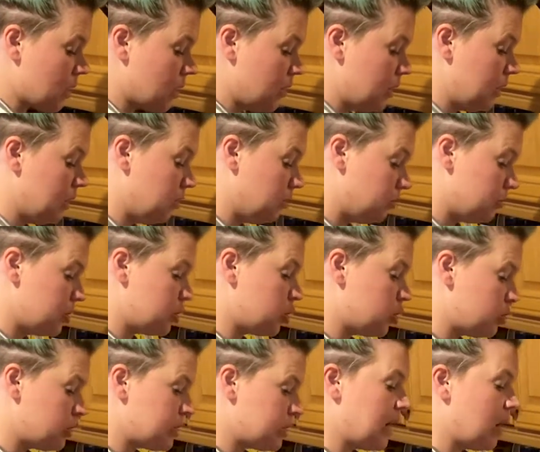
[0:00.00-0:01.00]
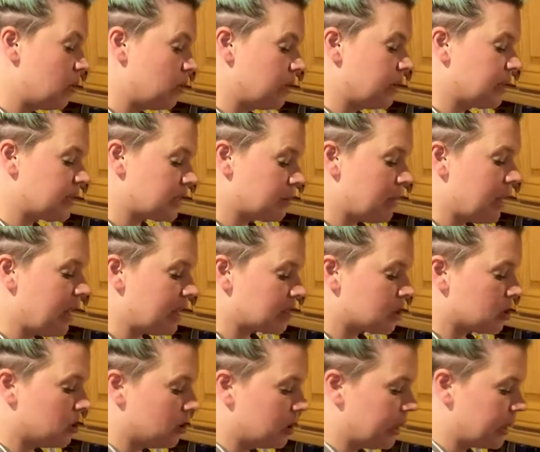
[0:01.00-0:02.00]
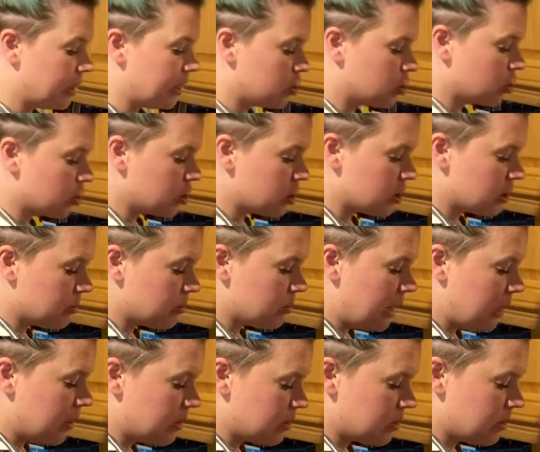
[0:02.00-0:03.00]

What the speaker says: it'll reduce down in the tomato, like the chunks of tomatoes.